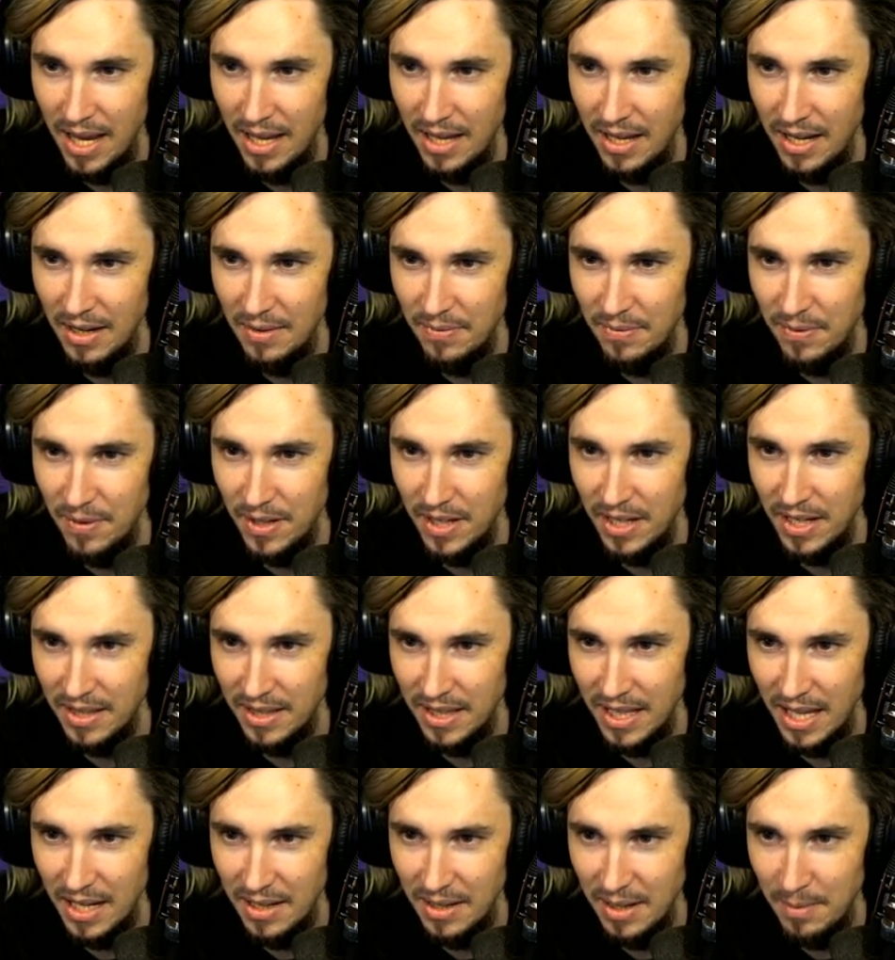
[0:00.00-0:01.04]
I forget
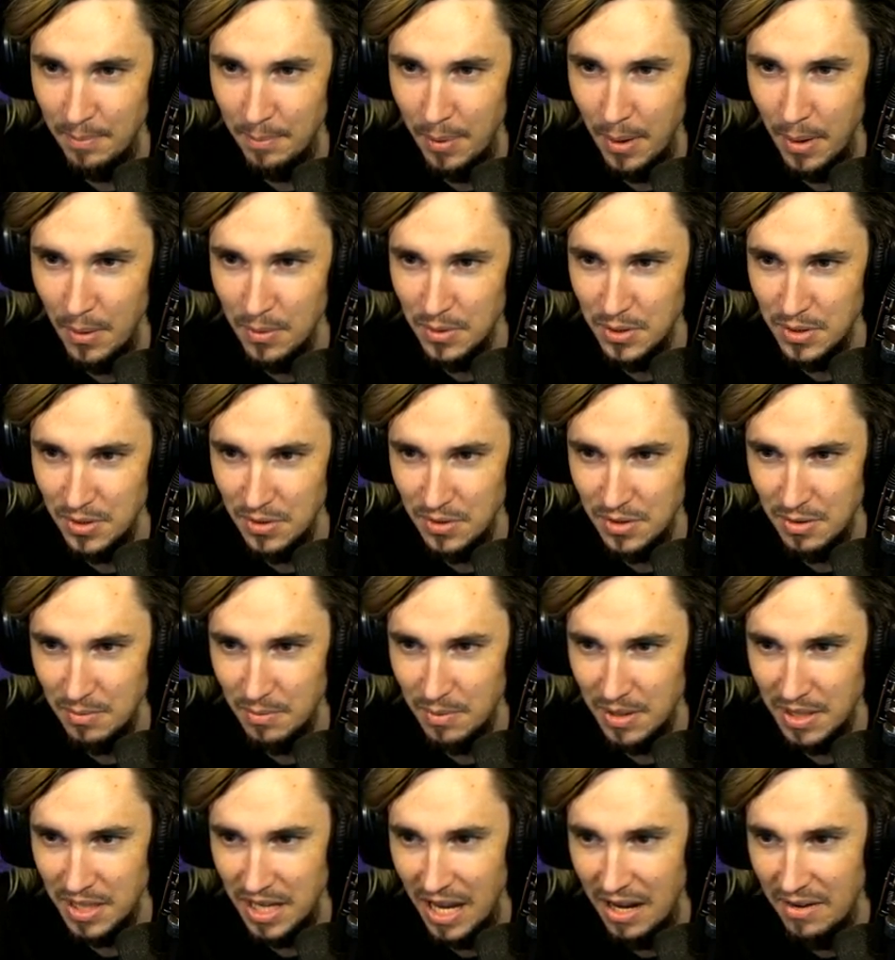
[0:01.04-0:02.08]
that poster.
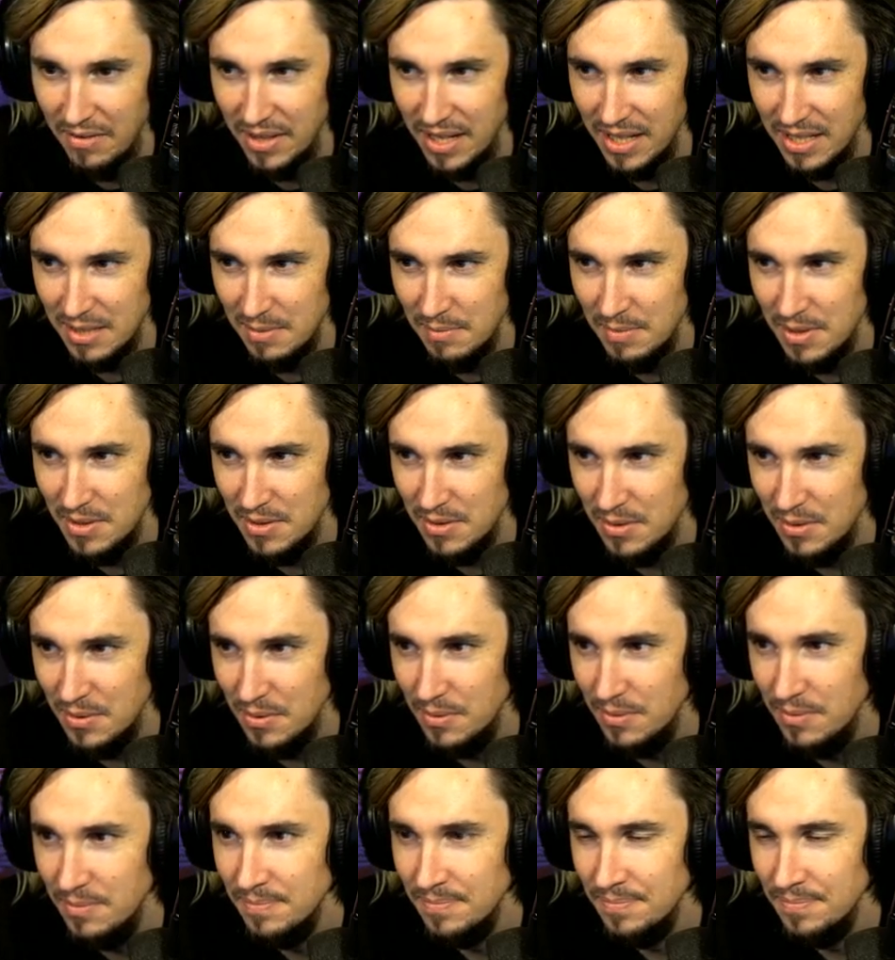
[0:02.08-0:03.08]
Someone gave that to me too.